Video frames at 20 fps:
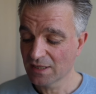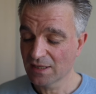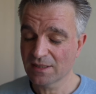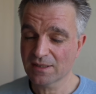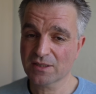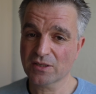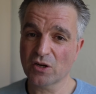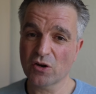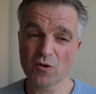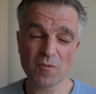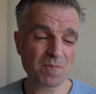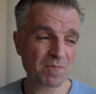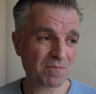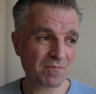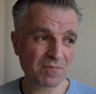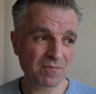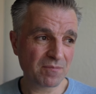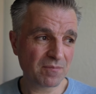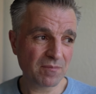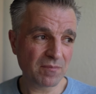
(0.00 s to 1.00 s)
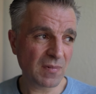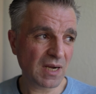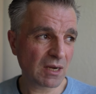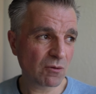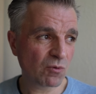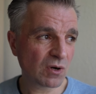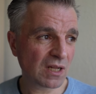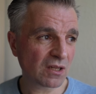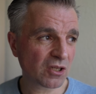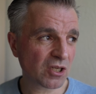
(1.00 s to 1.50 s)
So my
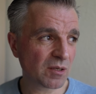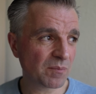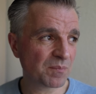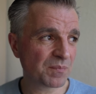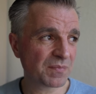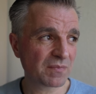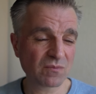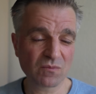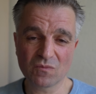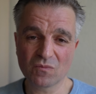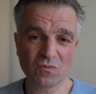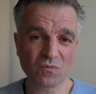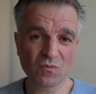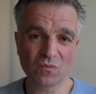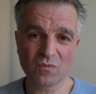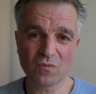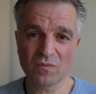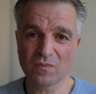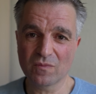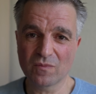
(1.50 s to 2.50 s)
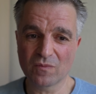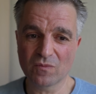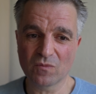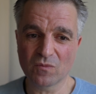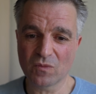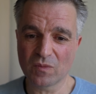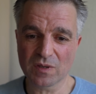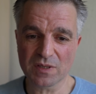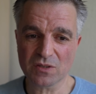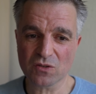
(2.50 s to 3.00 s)
welcome
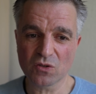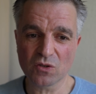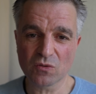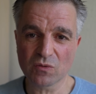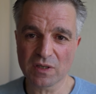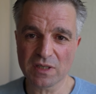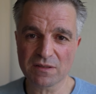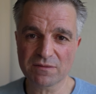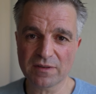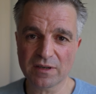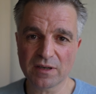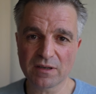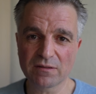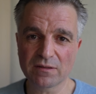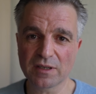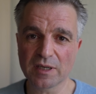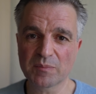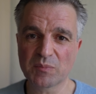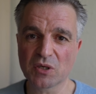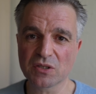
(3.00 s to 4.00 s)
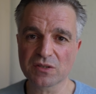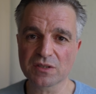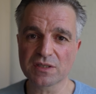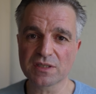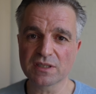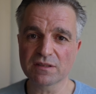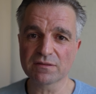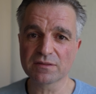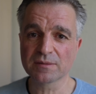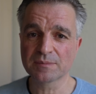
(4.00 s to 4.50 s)
was always very, very
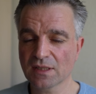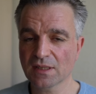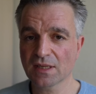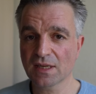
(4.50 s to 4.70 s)
positive.